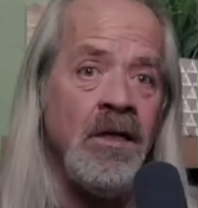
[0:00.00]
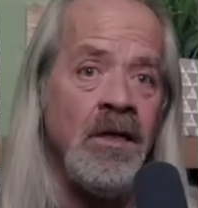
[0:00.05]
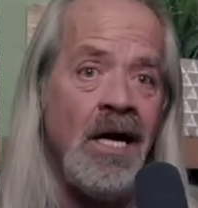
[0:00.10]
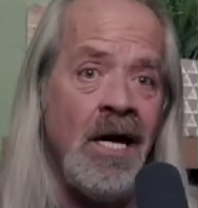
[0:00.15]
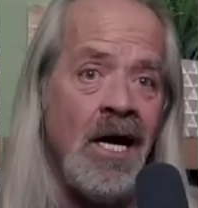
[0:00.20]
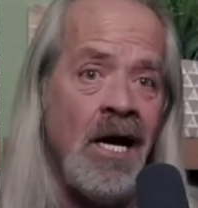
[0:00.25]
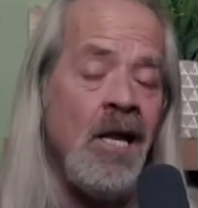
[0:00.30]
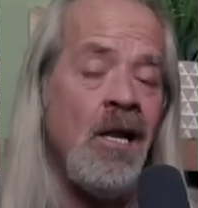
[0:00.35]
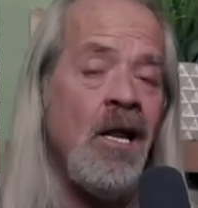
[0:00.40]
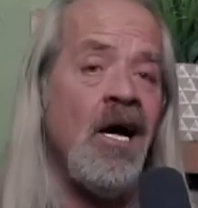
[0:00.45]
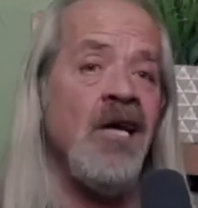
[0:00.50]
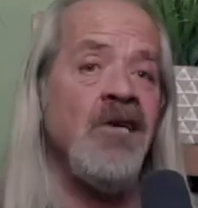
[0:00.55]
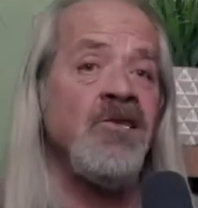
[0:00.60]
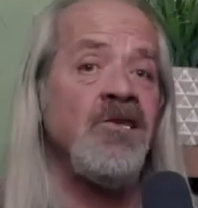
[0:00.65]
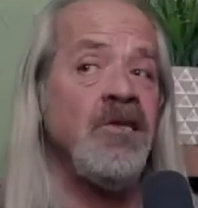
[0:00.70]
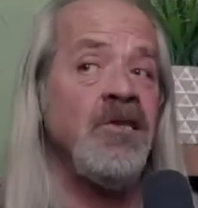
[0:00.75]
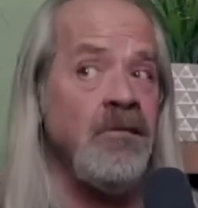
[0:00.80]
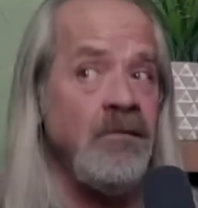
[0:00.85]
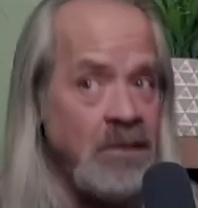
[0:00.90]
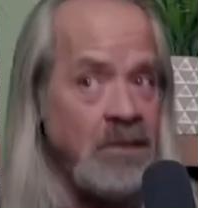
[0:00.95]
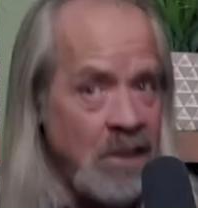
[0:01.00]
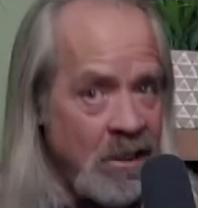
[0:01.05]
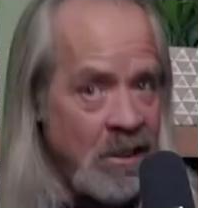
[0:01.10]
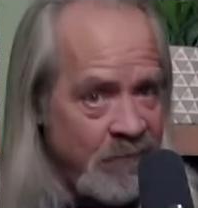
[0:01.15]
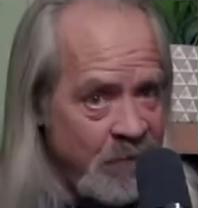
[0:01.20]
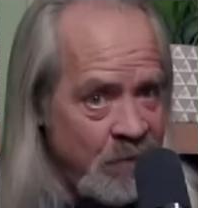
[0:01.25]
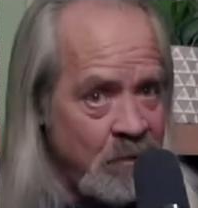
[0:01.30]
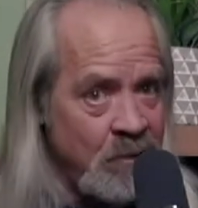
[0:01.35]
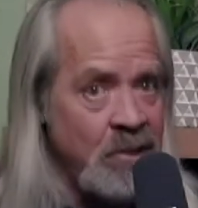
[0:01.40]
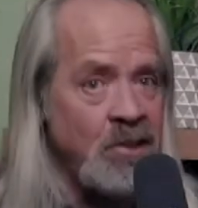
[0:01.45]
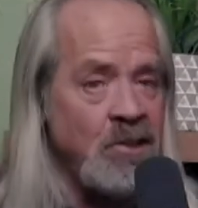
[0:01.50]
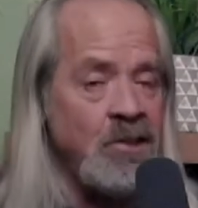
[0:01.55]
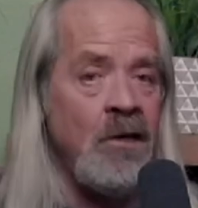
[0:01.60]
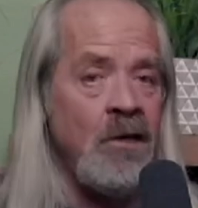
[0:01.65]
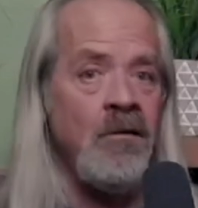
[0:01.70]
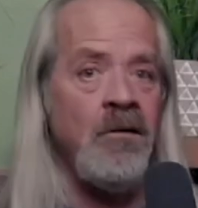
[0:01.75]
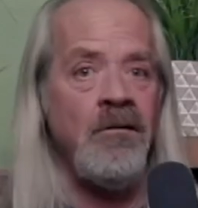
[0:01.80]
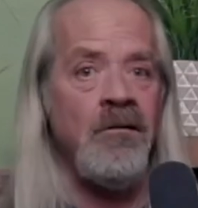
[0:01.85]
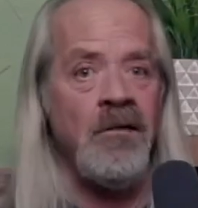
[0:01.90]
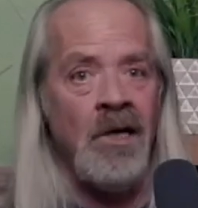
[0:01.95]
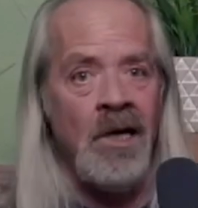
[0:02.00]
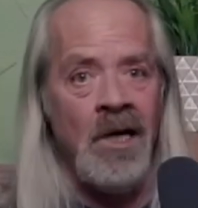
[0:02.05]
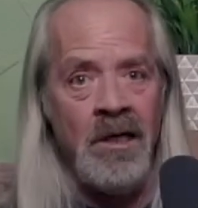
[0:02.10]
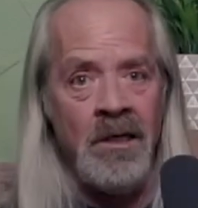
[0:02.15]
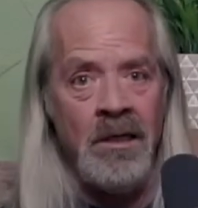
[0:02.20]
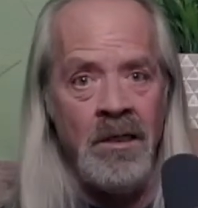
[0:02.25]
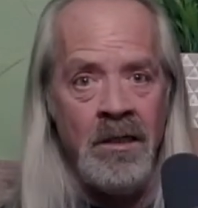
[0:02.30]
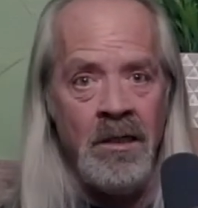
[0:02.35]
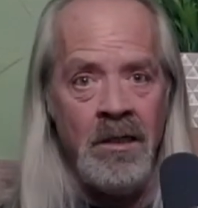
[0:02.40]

allies can definitely show you that.